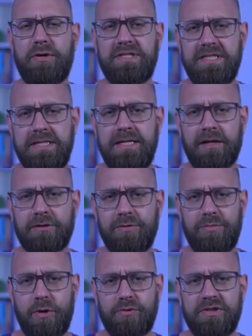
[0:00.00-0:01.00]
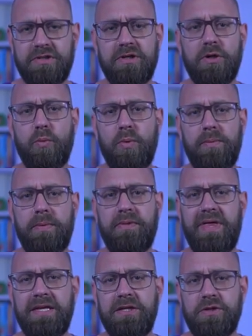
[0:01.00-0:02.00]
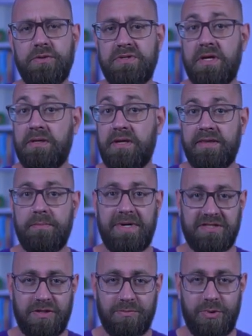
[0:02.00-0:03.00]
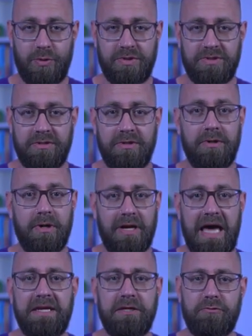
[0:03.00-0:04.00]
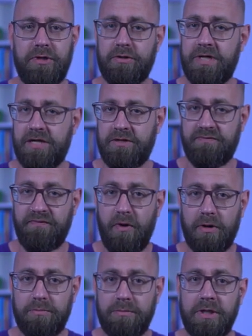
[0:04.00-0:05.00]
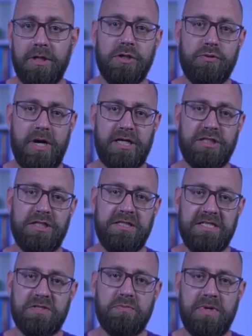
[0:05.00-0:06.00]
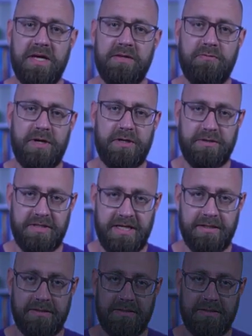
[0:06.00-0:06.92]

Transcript: detail component, we will then use another base component, Lightning Record Edit Form, to actually display the record data.